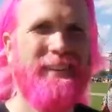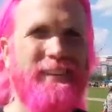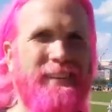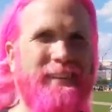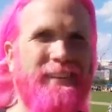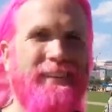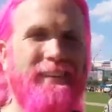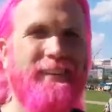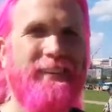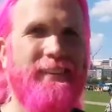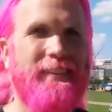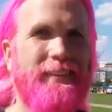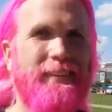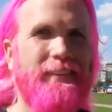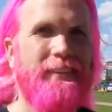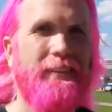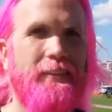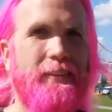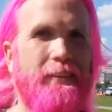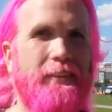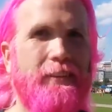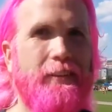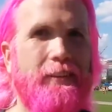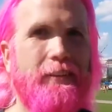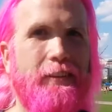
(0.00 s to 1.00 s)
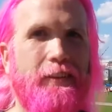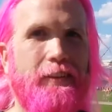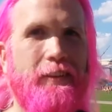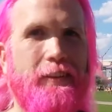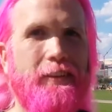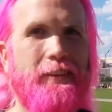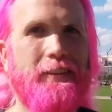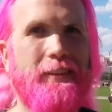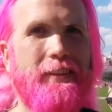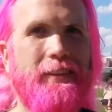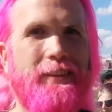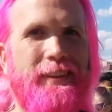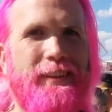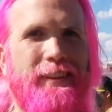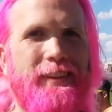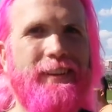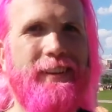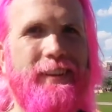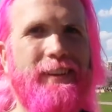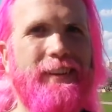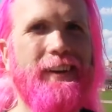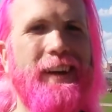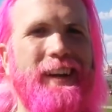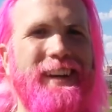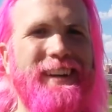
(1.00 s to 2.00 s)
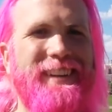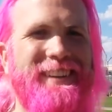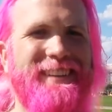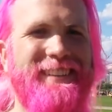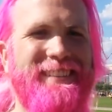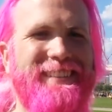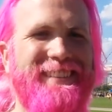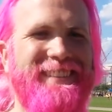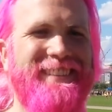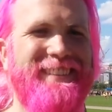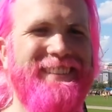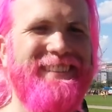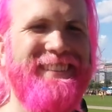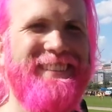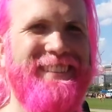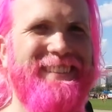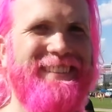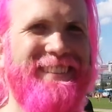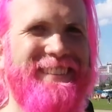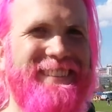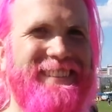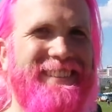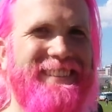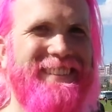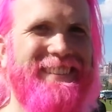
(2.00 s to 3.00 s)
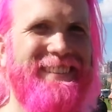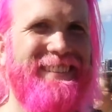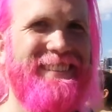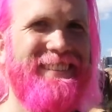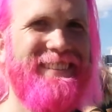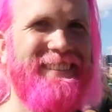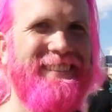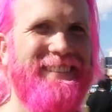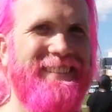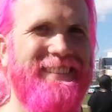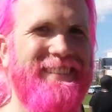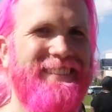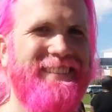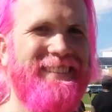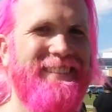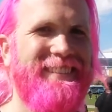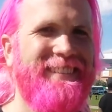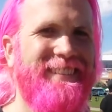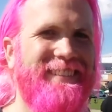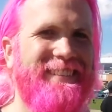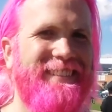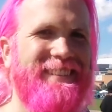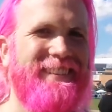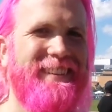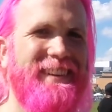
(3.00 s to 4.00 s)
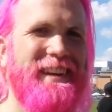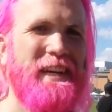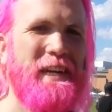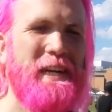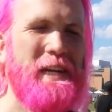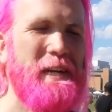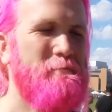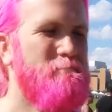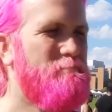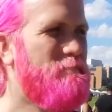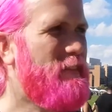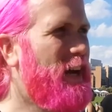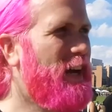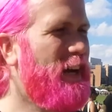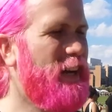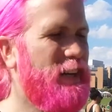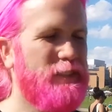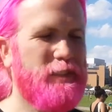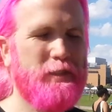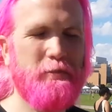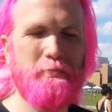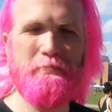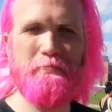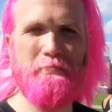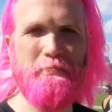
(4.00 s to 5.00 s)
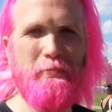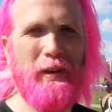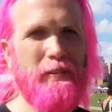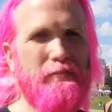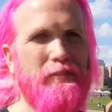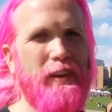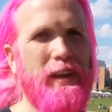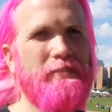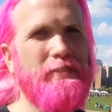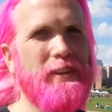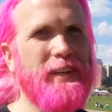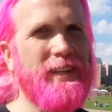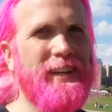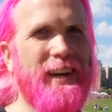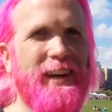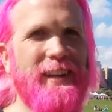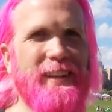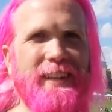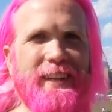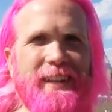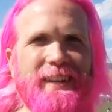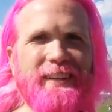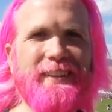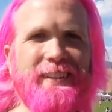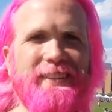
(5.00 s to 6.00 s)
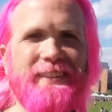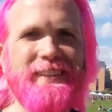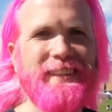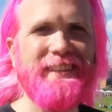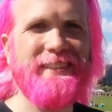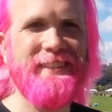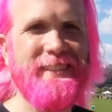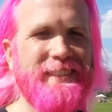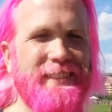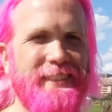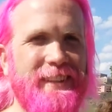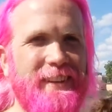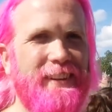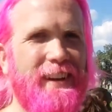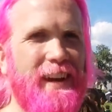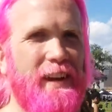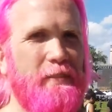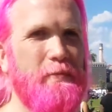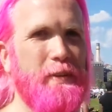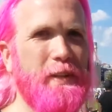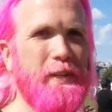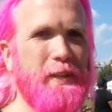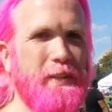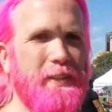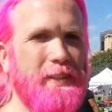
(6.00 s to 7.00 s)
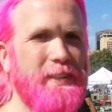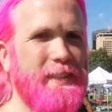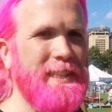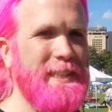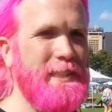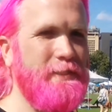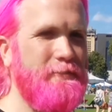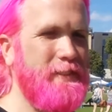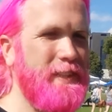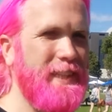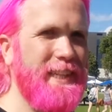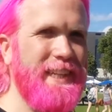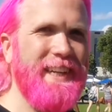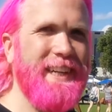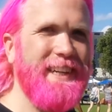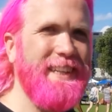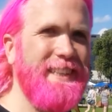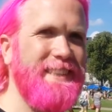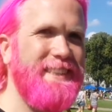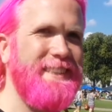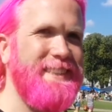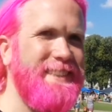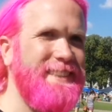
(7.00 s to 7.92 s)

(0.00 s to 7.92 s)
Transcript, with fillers: I, I, see this guy with this pink hair and I had to stop him. So what's up with the hair, dude? Uh, it's my favorite color and so I've been doing this for years.